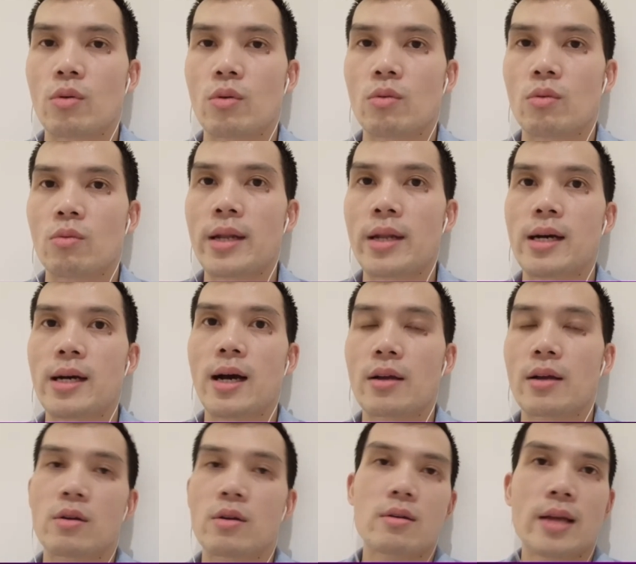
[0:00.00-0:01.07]
you know,
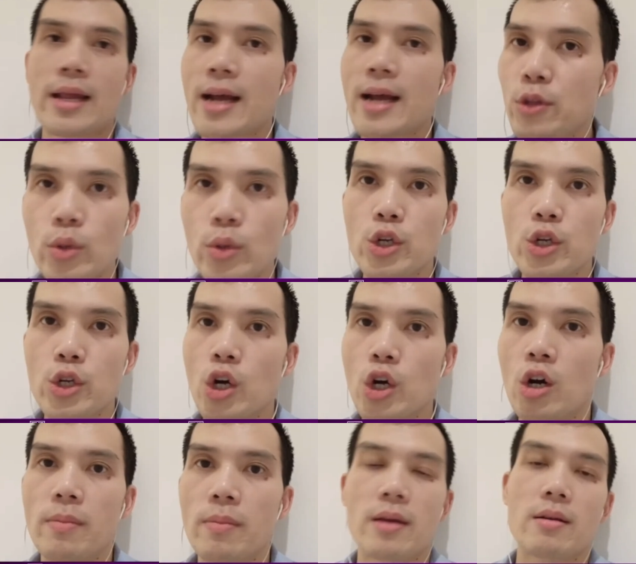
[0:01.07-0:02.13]
whether can I do the
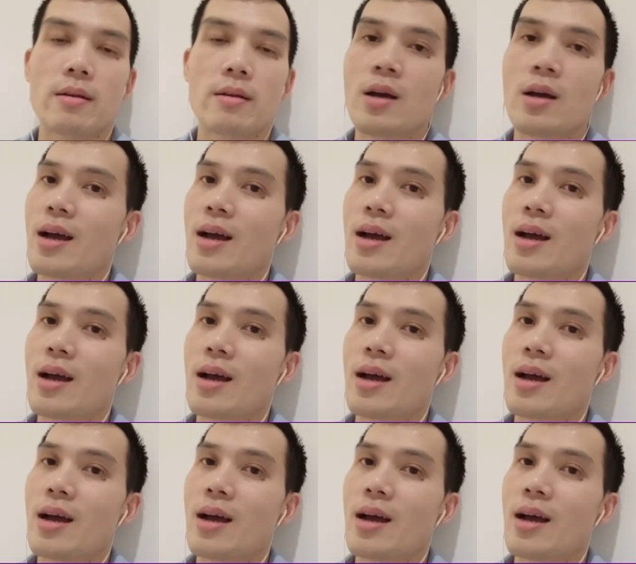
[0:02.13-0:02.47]
job?